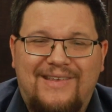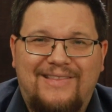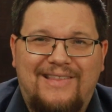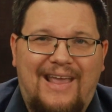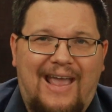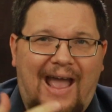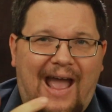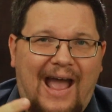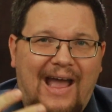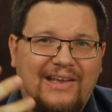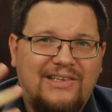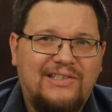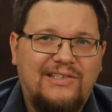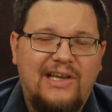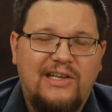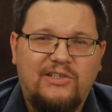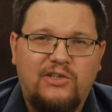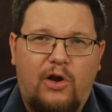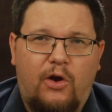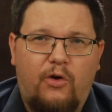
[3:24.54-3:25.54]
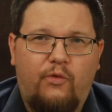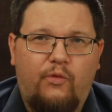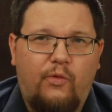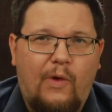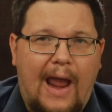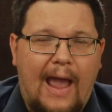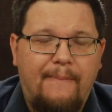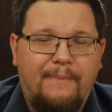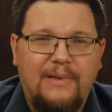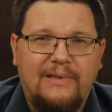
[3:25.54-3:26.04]
The assets are
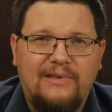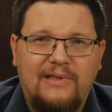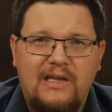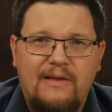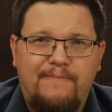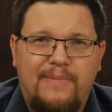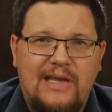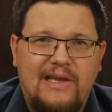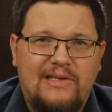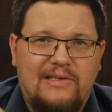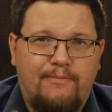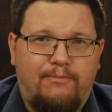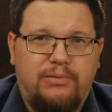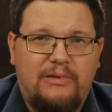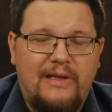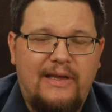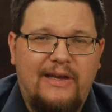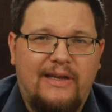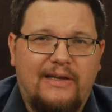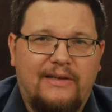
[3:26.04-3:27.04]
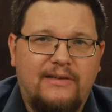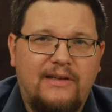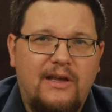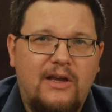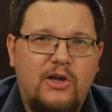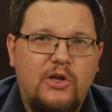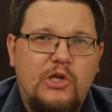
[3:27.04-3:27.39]
rapidly being depleted.